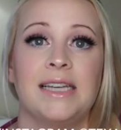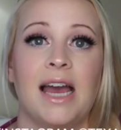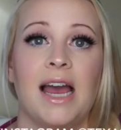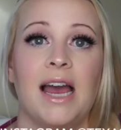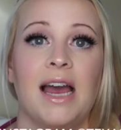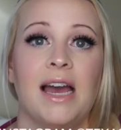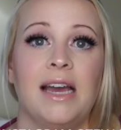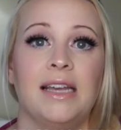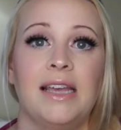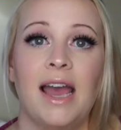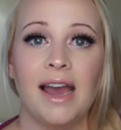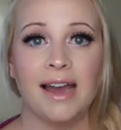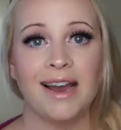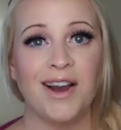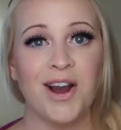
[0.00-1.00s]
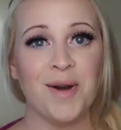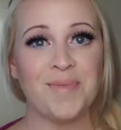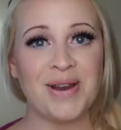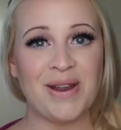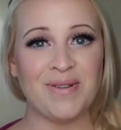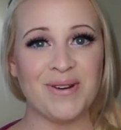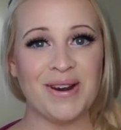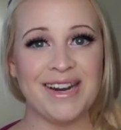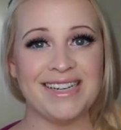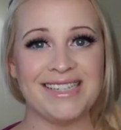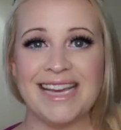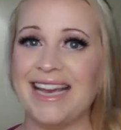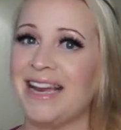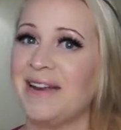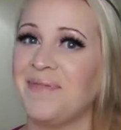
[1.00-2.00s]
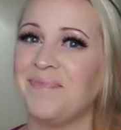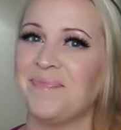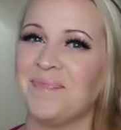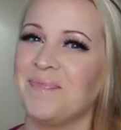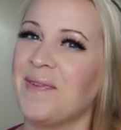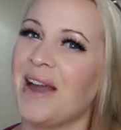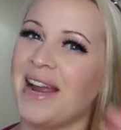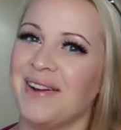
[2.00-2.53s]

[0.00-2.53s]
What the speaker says: yeah, I hope you have a great day. Bye,